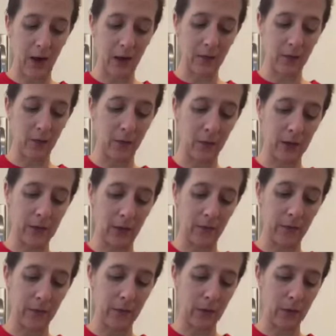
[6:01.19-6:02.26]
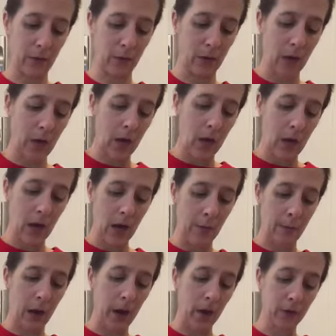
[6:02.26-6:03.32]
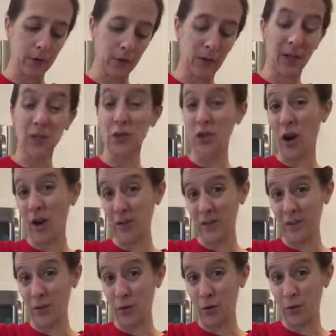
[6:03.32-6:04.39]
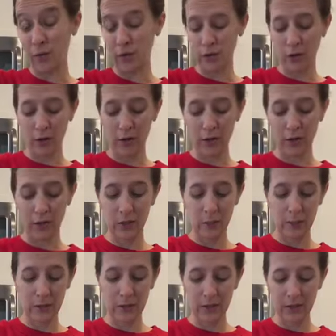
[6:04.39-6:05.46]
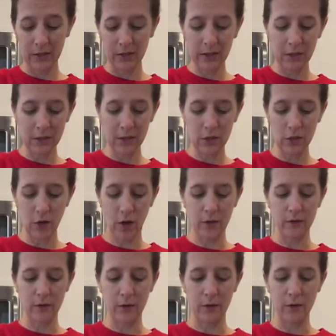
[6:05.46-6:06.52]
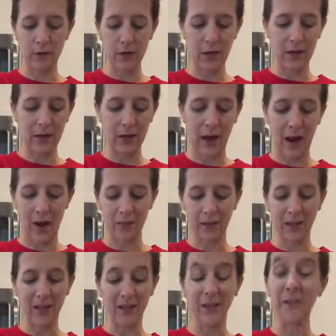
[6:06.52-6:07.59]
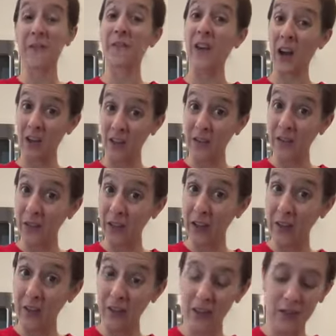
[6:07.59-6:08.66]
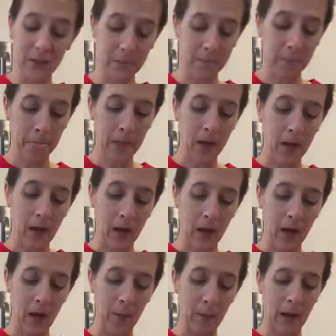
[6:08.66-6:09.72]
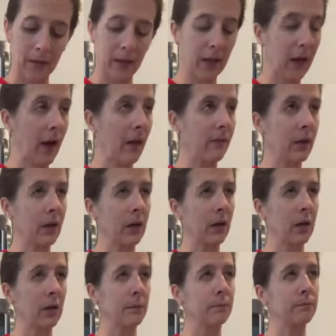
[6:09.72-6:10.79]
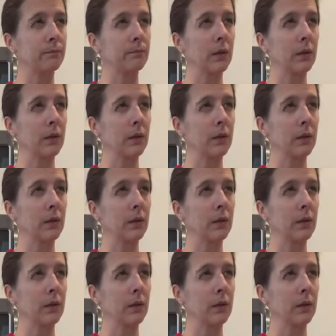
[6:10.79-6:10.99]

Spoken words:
at Costco, I definitely do. I also get Chalk Zero for chocolate chips. Lily's and Chalk Zero tend to have like the fun flavors. I think I have a